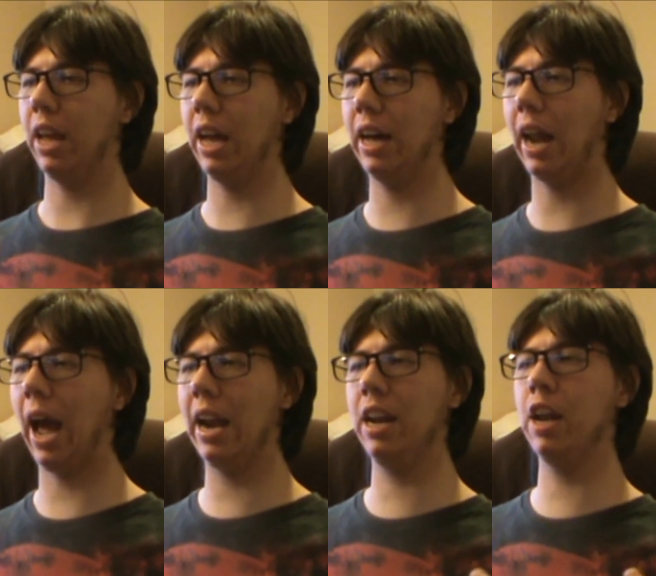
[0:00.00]
And
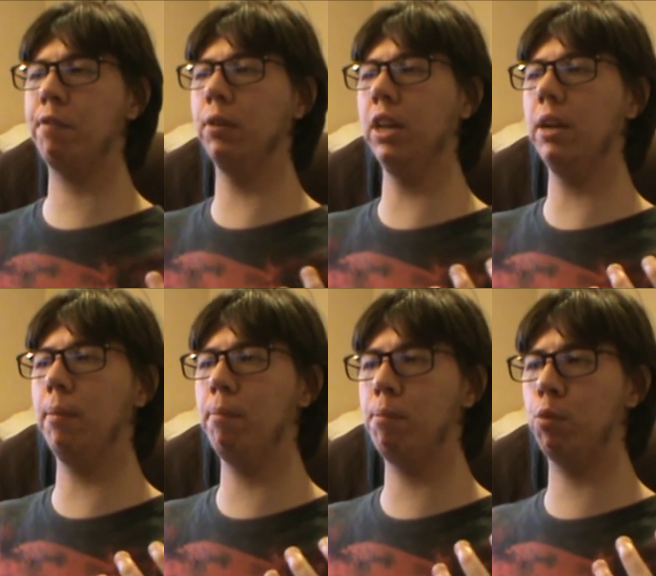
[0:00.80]
I never
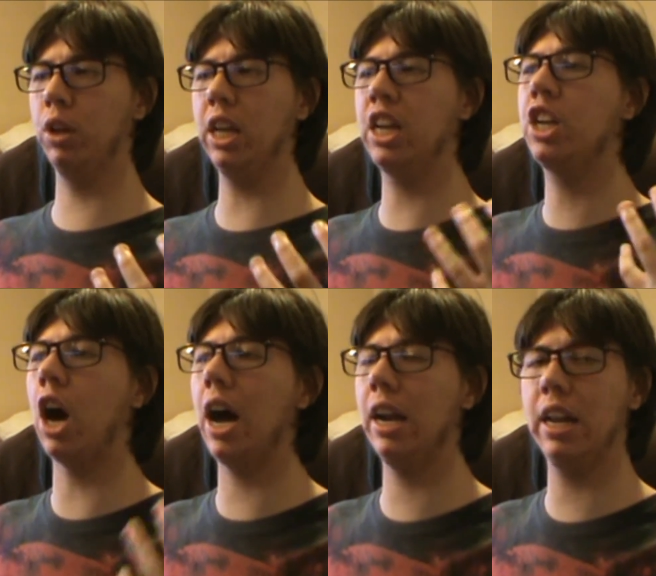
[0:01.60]
really
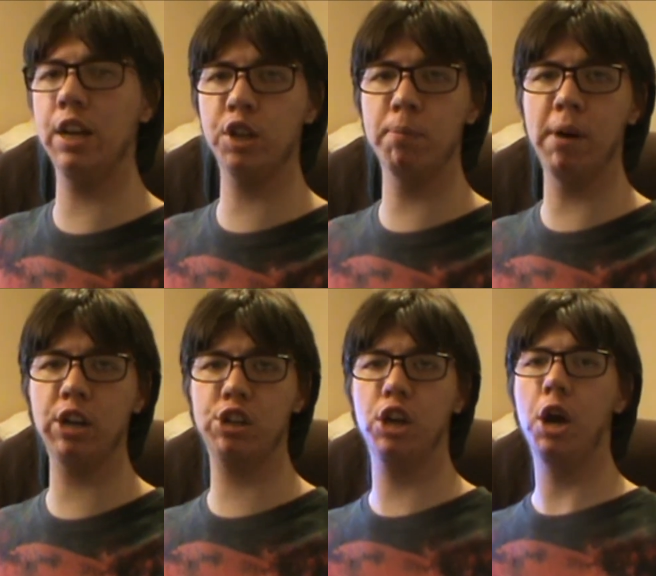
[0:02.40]
got it as
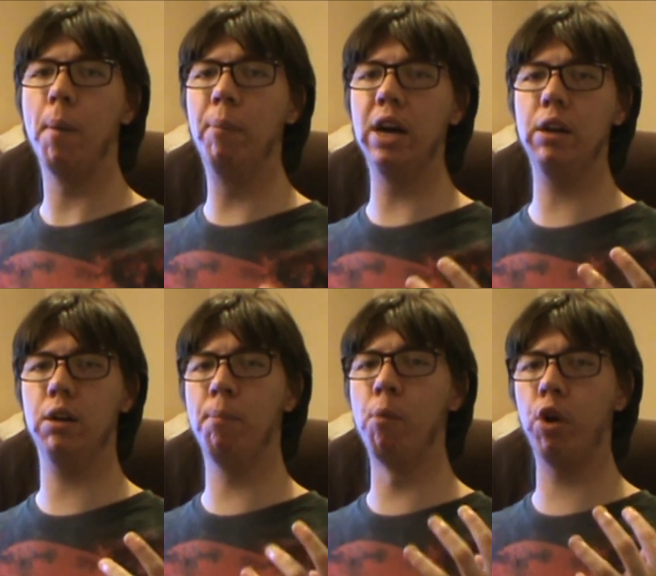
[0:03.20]
much,
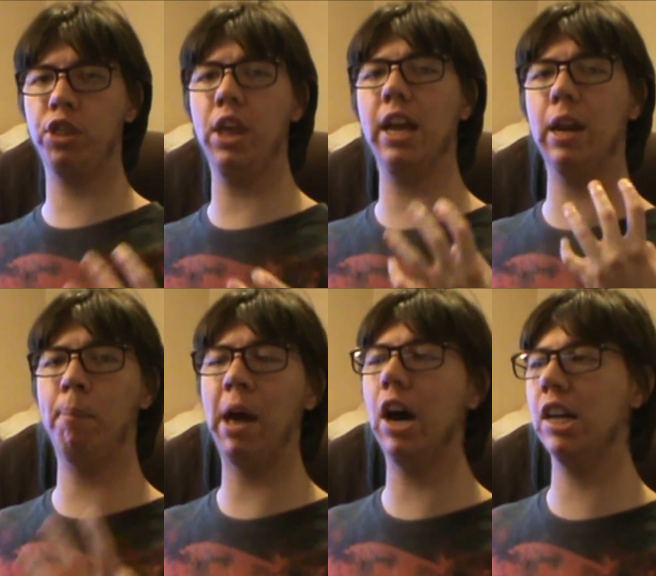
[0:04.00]
but more thinking
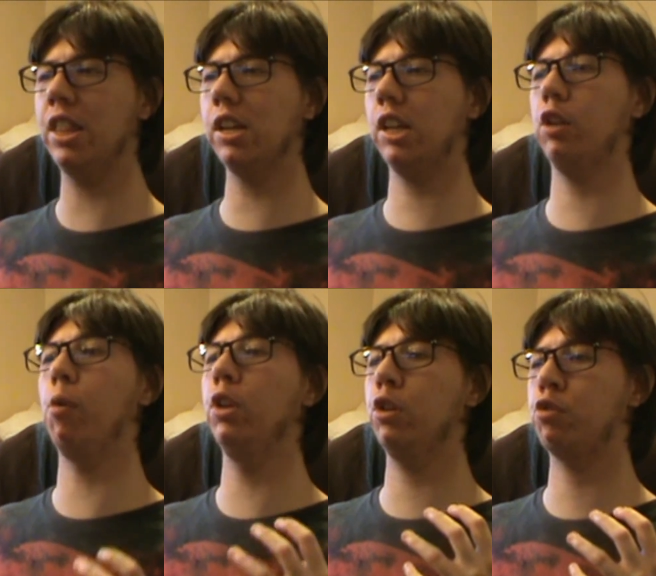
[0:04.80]
about it, this is the
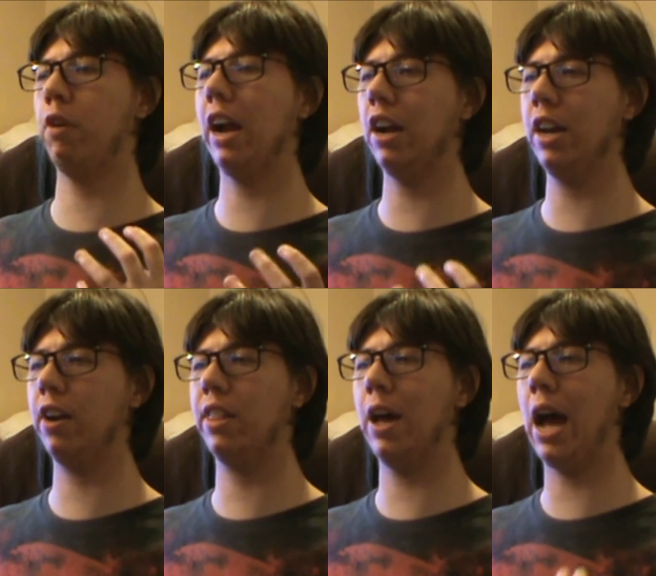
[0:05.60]
only track on
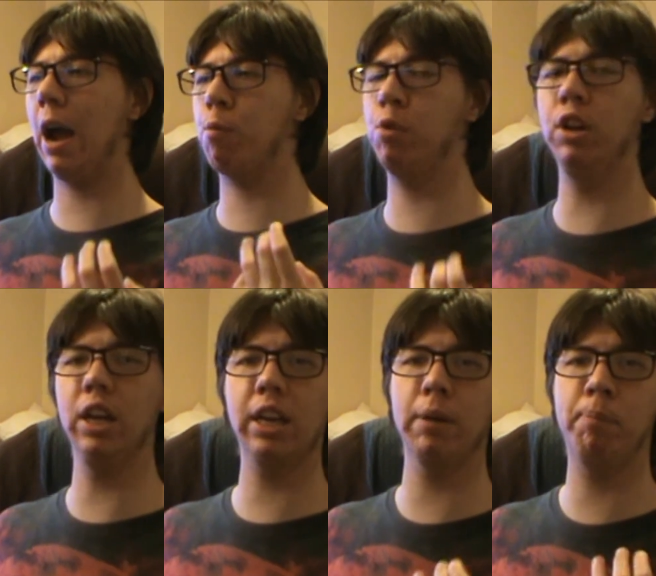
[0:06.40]
here that I
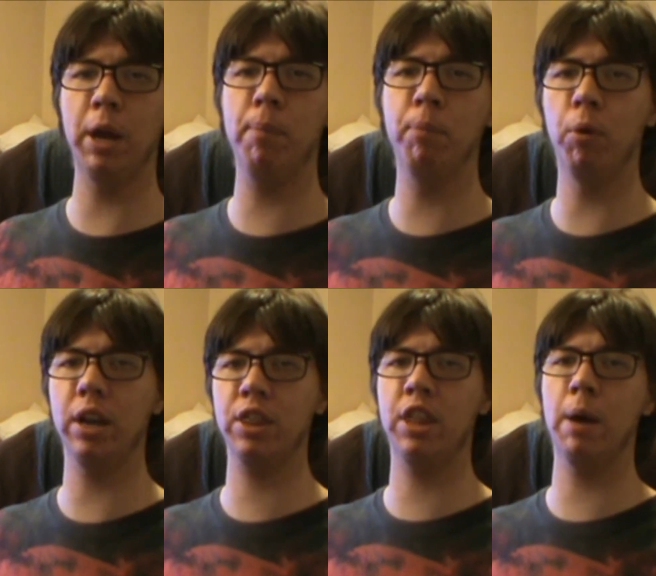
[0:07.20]
really can
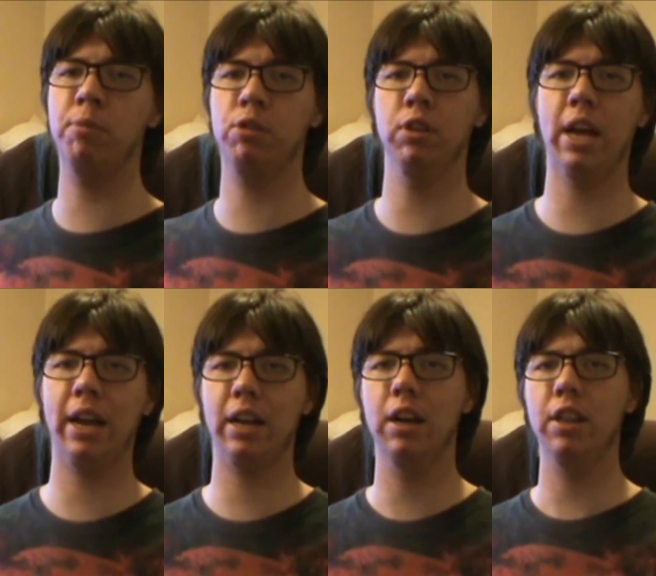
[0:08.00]
pinpoint them to,
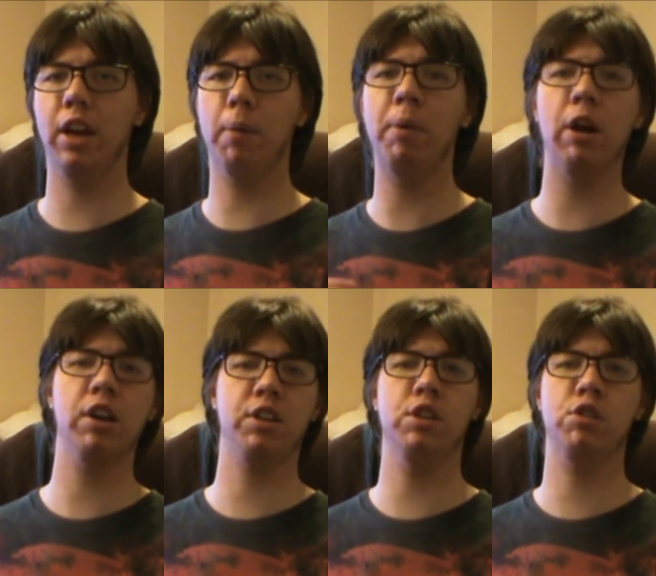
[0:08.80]
like, the
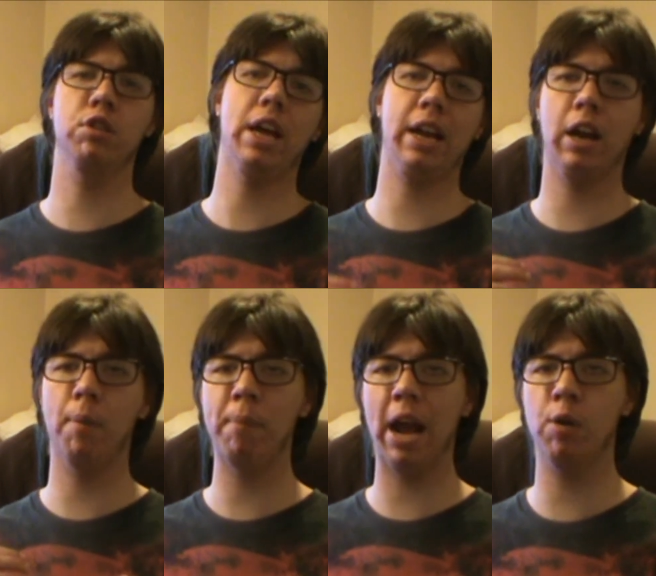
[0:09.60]
comparisons to, like,
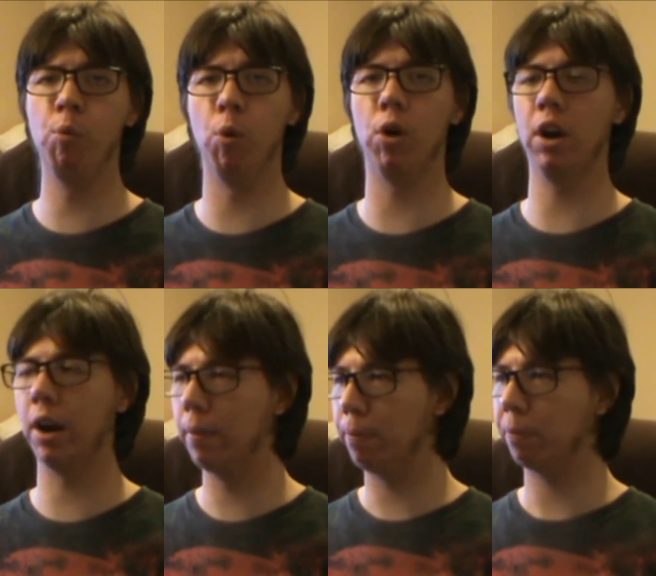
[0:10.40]
Manowar.